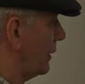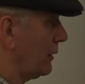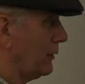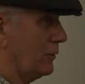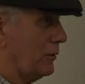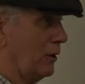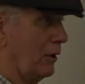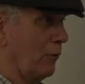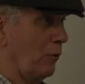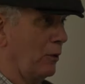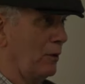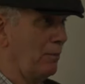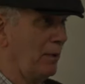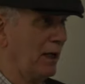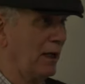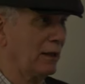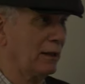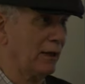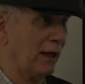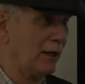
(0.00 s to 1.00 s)
that there would be
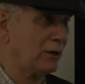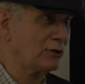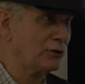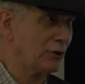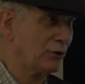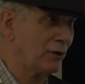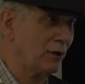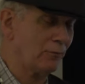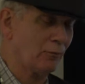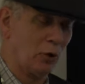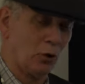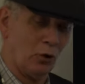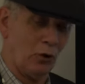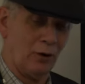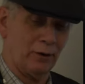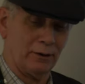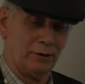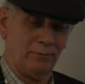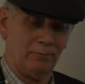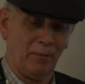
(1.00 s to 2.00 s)
a lecture on
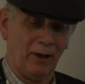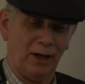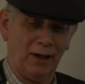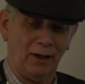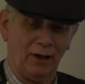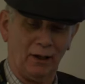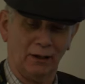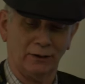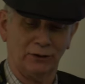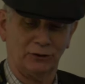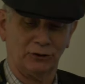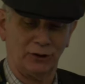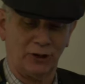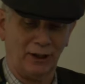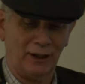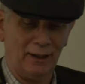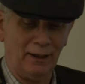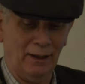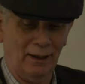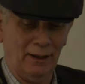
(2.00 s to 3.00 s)
quantum
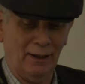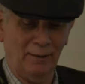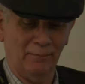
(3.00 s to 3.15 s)
biology,